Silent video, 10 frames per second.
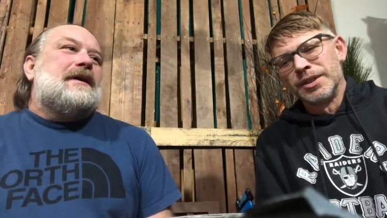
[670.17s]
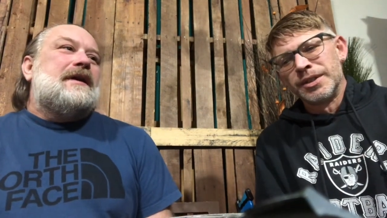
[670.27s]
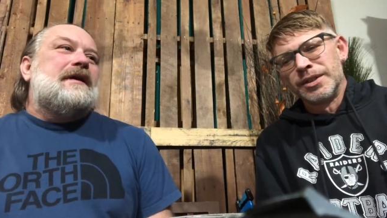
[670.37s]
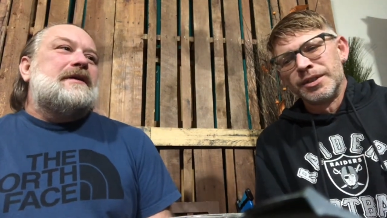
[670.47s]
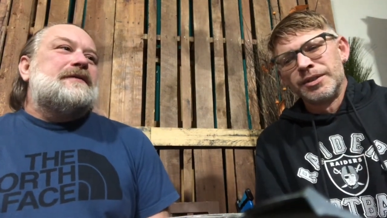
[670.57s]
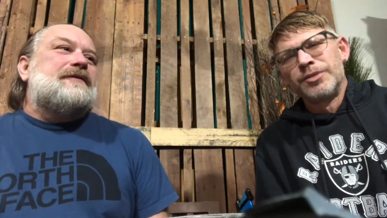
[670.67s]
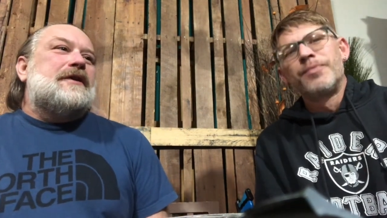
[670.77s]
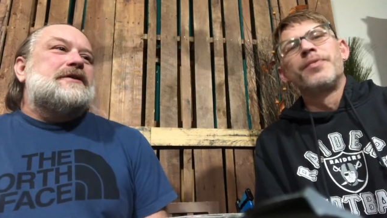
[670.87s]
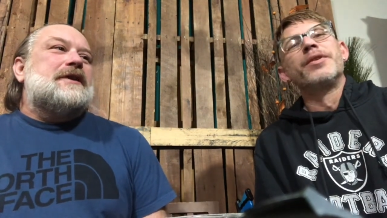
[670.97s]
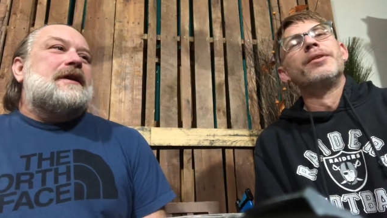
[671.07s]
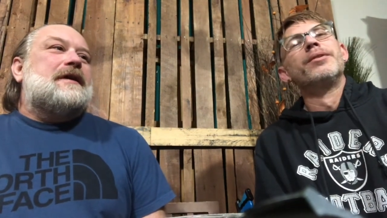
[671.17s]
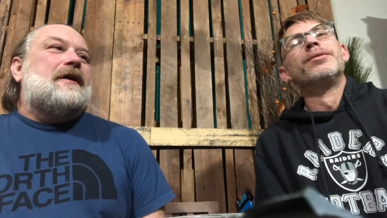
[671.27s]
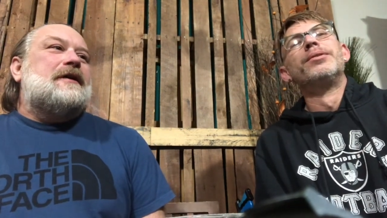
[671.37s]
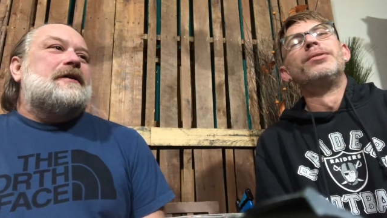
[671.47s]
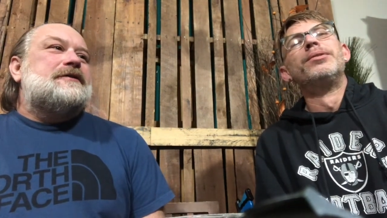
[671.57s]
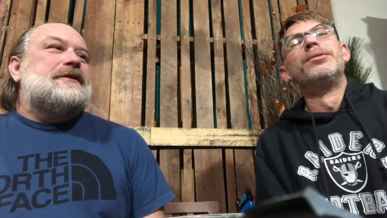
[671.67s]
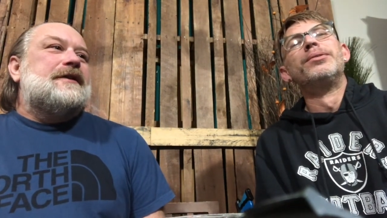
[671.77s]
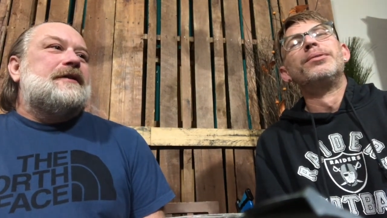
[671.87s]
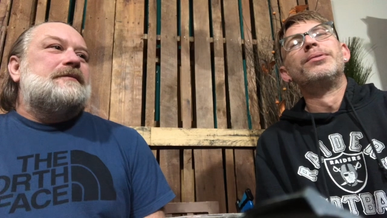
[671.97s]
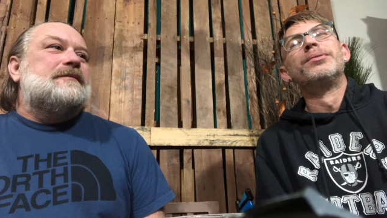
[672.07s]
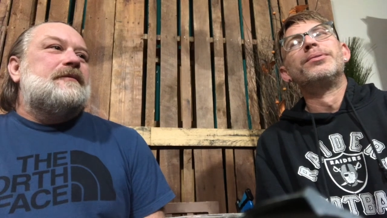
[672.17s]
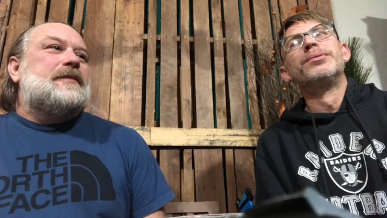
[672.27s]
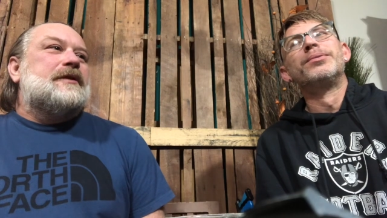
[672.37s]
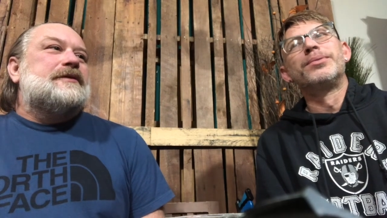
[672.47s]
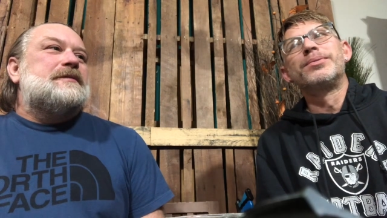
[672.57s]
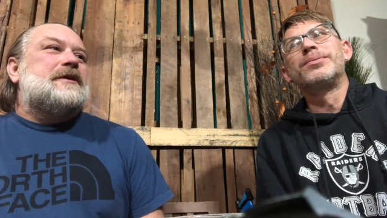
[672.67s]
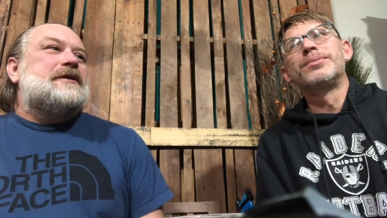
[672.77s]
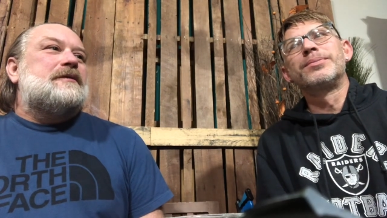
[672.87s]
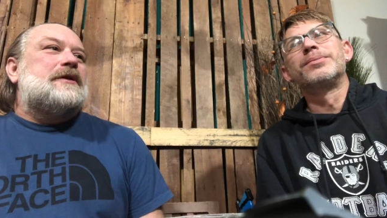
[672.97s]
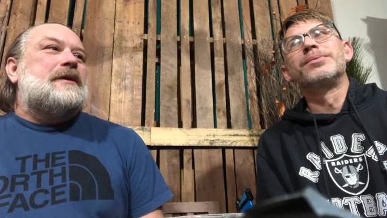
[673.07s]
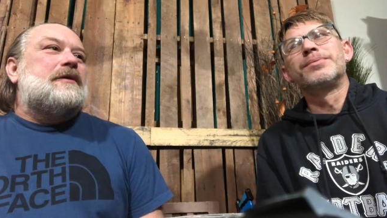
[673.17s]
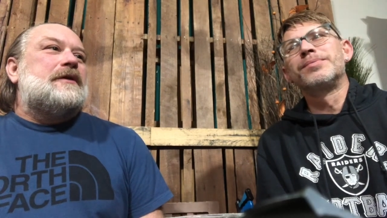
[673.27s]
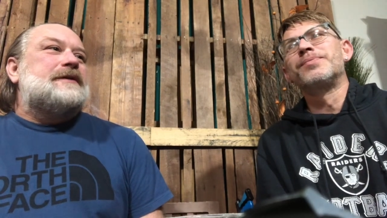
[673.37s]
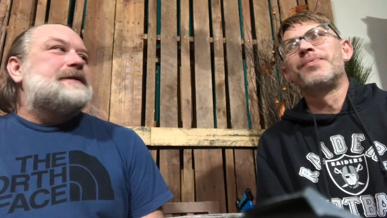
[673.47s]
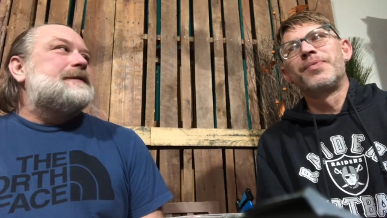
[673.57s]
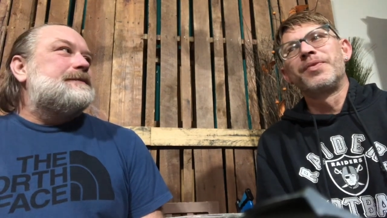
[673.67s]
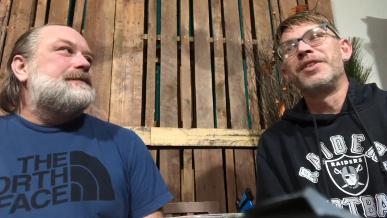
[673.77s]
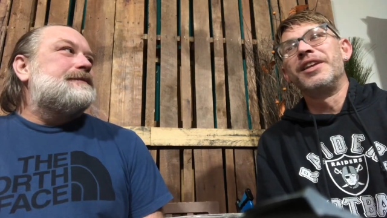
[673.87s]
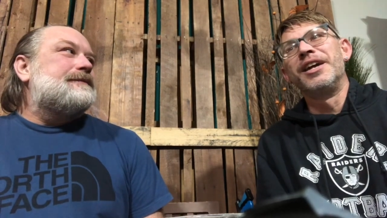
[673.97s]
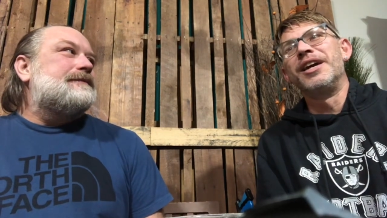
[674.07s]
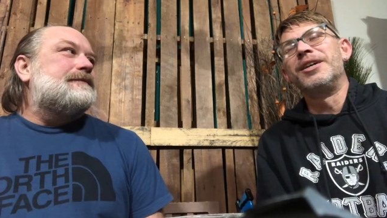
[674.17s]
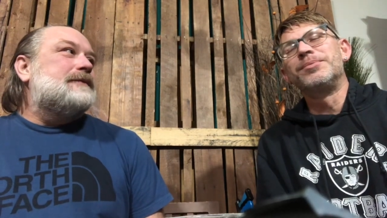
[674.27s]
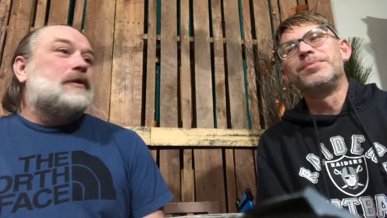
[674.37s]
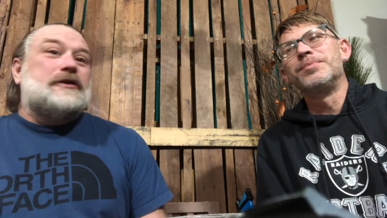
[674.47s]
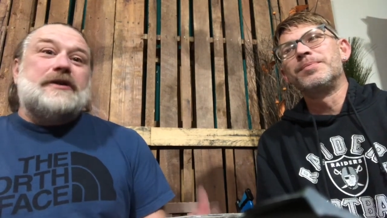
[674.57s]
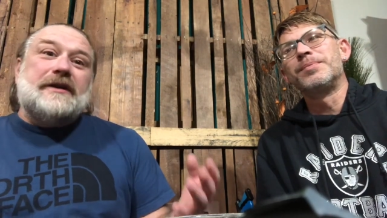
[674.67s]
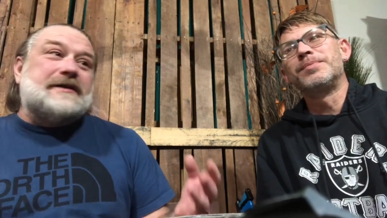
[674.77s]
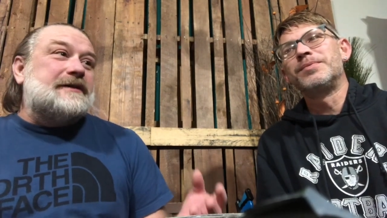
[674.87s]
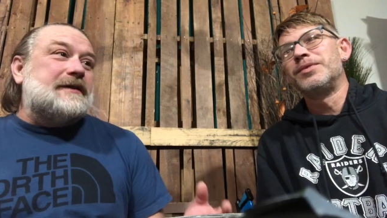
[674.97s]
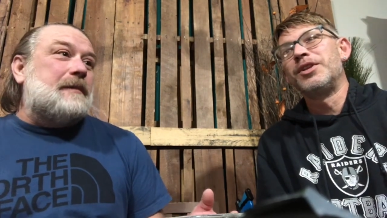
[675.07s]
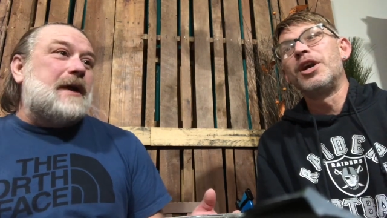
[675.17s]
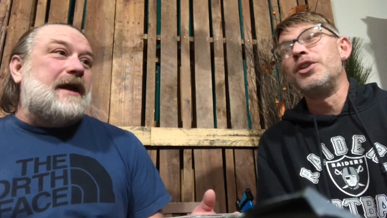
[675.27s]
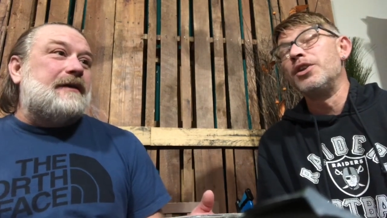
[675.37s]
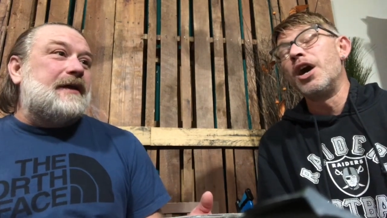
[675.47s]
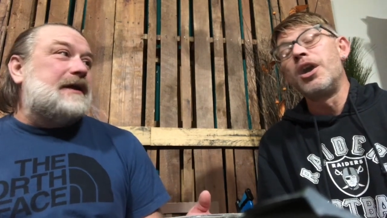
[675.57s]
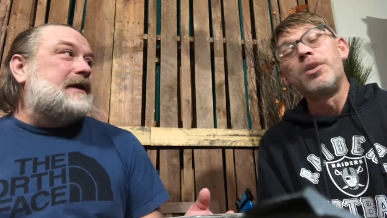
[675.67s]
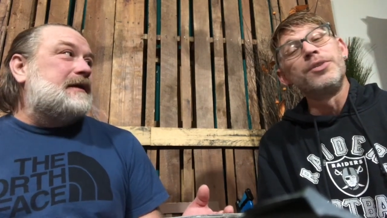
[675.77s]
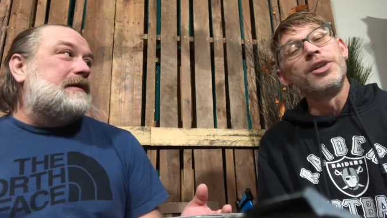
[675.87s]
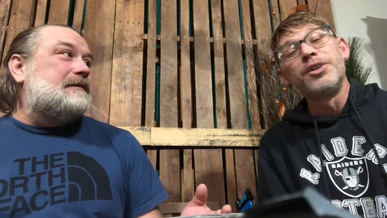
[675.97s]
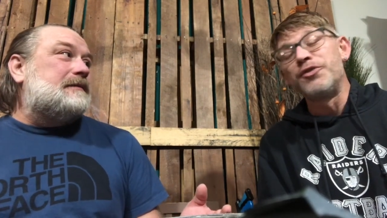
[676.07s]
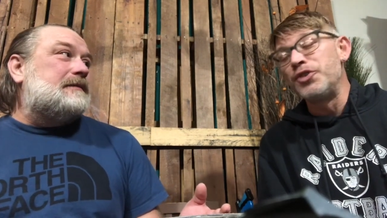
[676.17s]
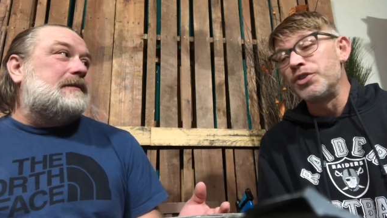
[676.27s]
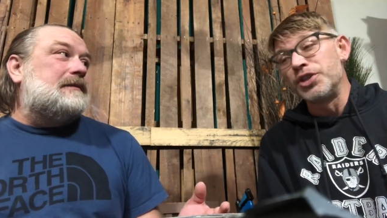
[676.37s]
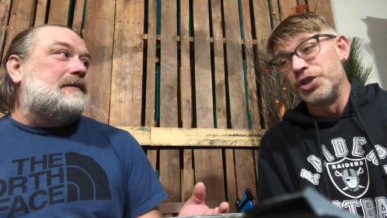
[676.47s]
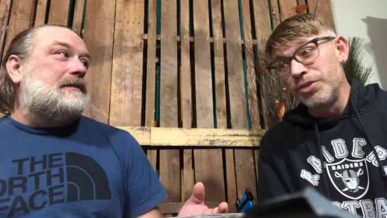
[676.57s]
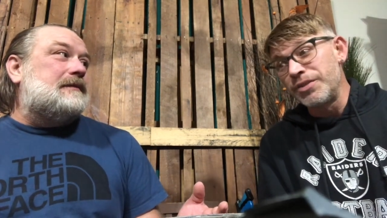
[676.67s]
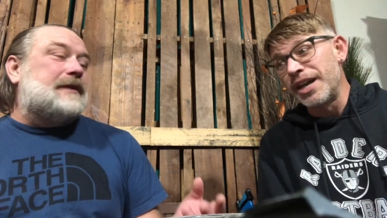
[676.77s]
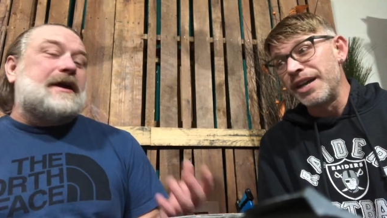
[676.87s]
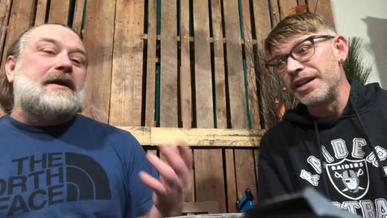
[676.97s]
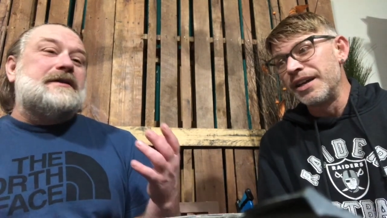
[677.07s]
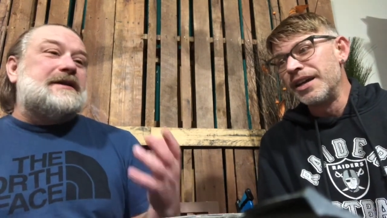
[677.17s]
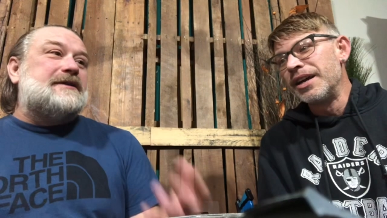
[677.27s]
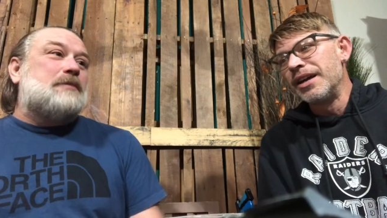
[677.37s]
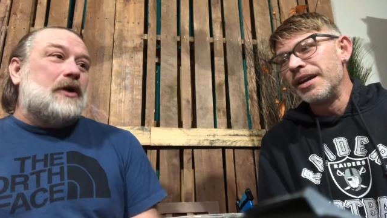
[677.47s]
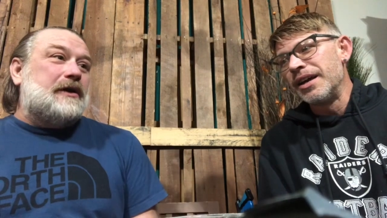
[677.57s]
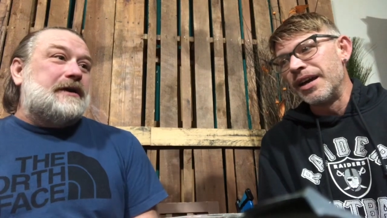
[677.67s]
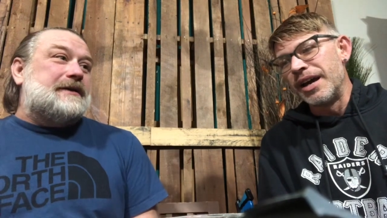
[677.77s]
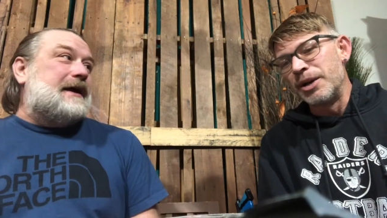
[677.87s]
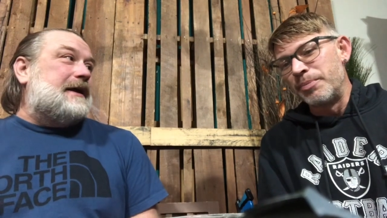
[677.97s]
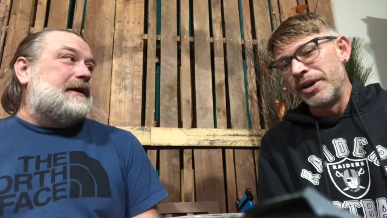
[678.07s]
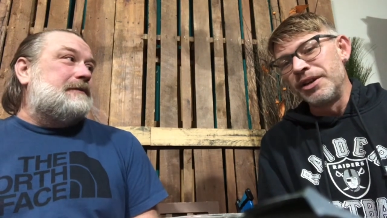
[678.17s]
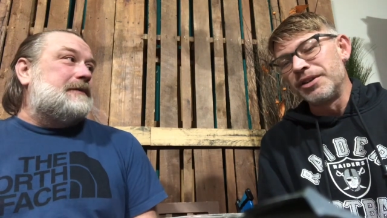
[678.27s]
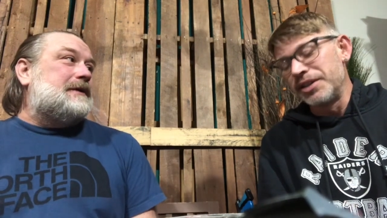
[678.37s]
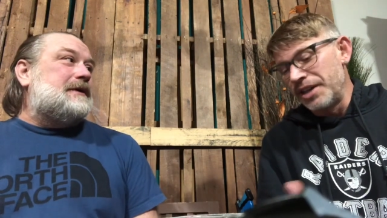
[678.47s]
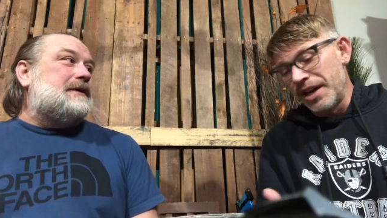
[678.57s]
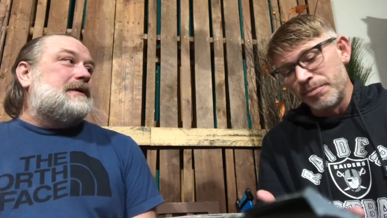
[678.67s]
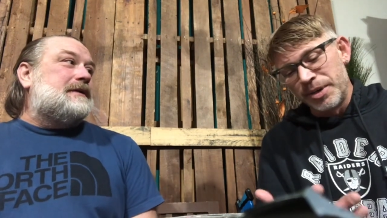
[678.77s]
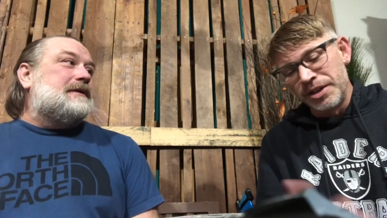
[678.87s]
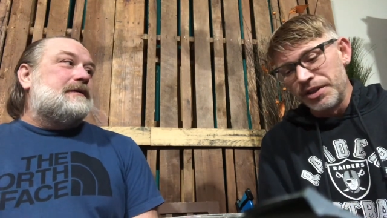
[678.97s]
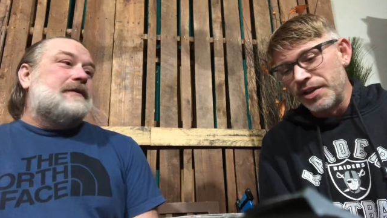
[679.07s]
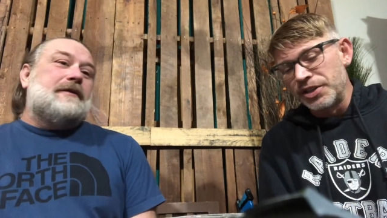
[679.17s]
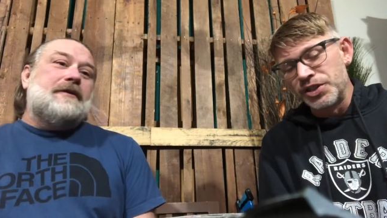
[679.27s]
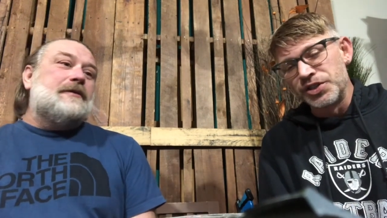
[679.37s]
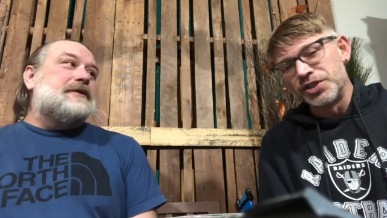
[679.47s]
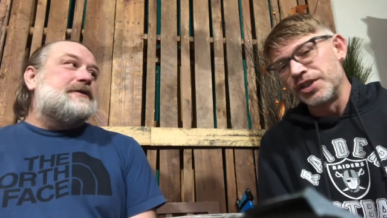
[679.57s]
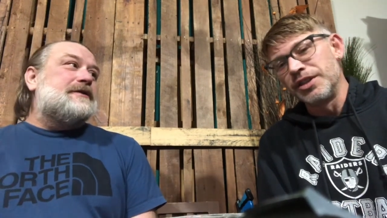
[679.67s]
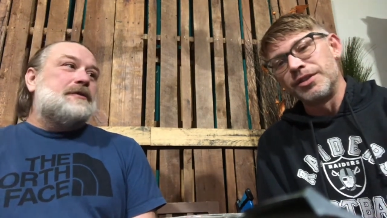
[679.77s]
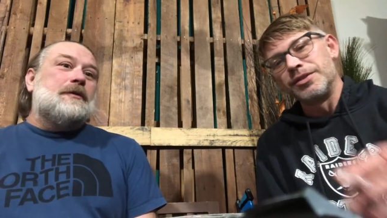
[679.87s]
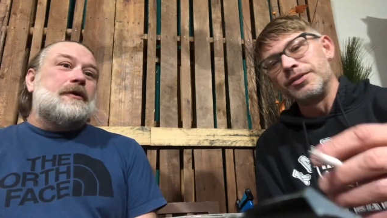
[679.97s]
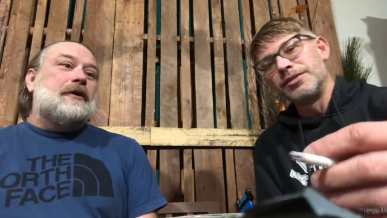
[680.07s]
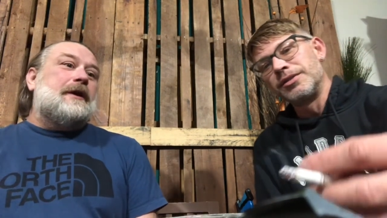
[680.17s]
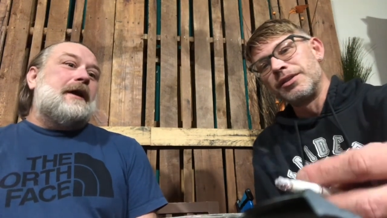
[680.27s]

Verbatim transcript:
Speaker 1: He likes them fresh out of college and then builds them into what he wants. Yeah.
Speaker 2: Which isn't a bad thing. No, dude, if you can do that. Because he's brilliant at it. And apparently, that's his skill. Dude is super good